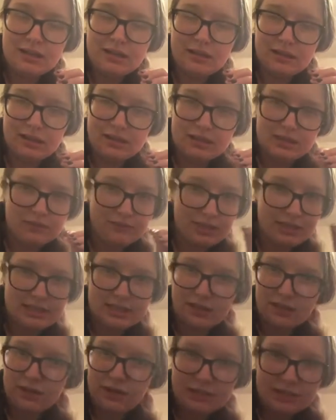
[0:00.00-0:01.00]
Like write
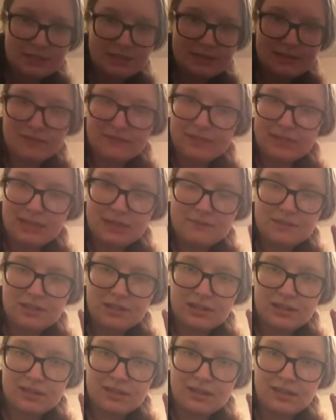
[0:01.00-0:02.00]
down all the specific names you
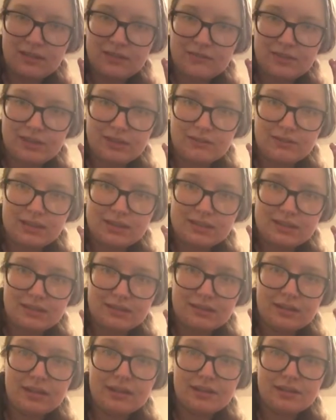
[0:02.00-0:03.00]
can think of and then write down
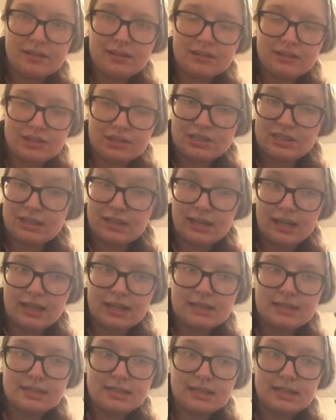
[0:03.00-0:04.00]
other just in
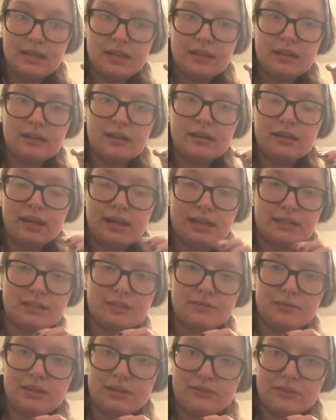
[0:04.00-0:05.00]
case, and then
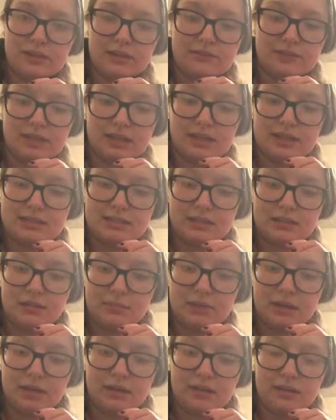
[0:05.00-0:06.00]
ask whatever you have to ask and your
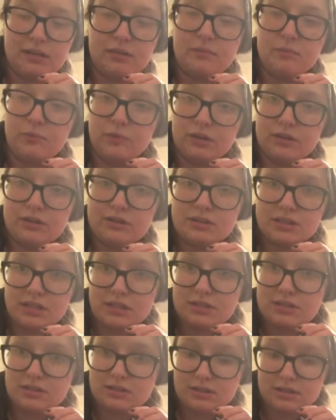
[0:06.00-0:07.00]
pendulum will
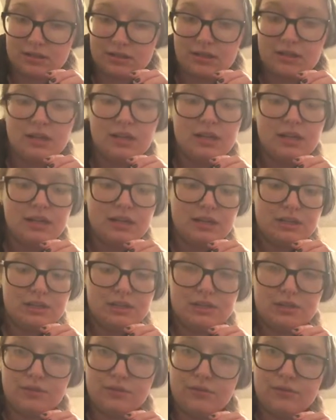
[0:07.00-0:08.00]
gesture
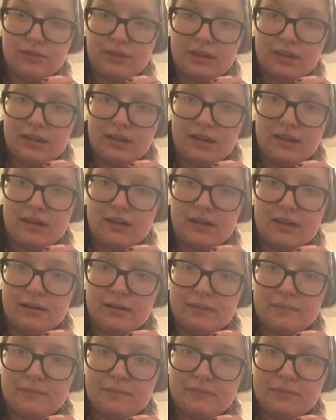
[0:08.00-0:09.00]
to the
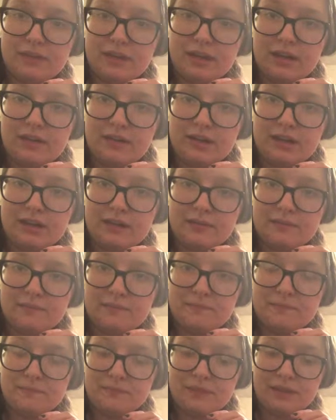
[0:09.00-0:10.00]
area.
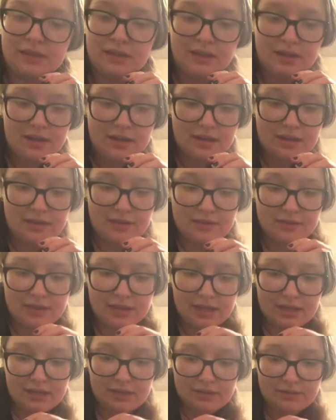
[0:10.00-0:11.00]

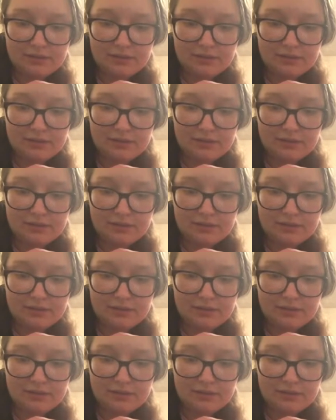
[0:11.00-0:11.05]
The